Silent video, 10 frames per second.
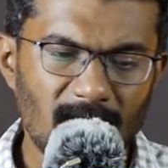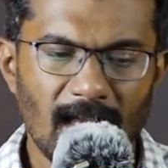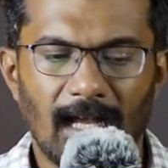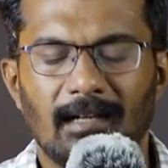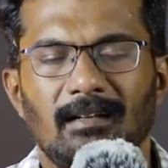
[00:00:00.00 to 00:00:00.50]

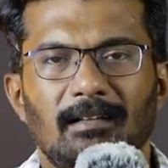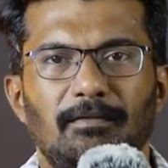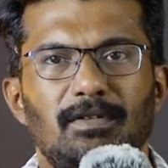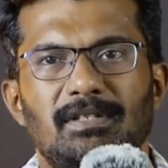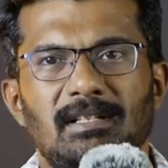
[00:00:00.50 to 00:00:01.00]
And if
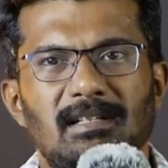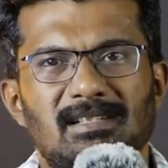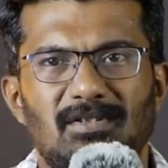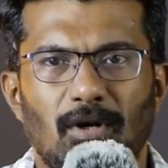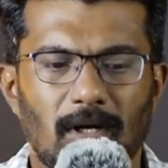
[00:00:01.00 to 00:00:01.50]
you see the
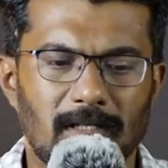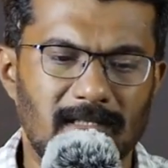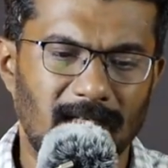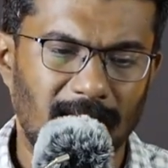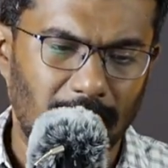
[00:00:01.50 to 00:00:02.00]
stocks,
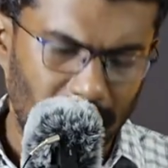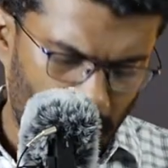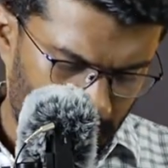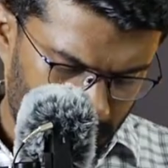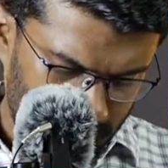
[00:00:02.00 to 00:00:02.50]

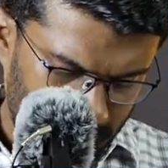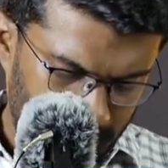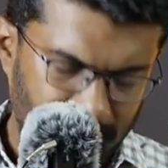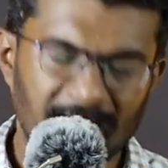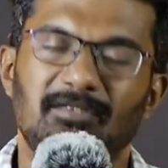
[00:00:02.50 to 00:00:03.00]

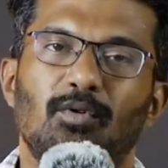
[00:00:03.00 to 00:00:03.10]
Reddy's